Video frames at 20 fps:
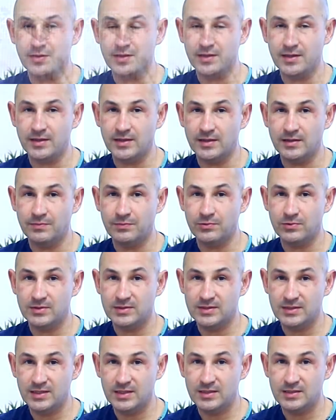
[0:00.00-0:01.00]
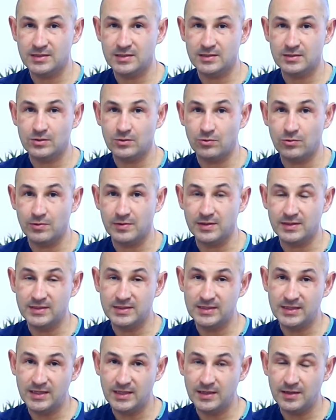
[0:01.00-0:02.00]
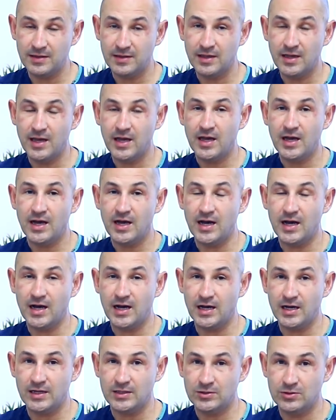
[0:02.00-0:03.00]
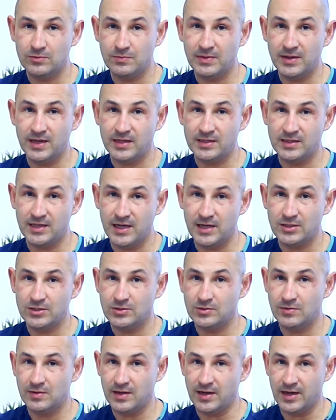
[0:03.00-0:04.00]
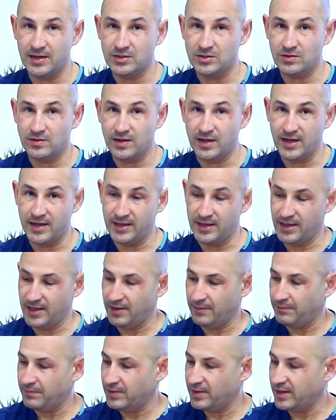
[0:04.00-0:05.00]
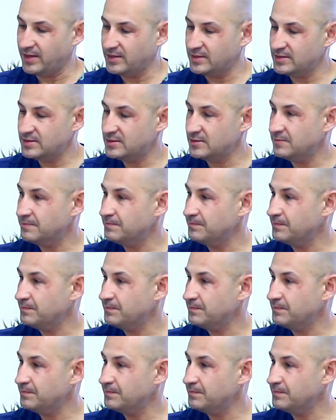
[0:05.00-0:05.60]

the prosthesis or the teeth to be attached to the underlying implants.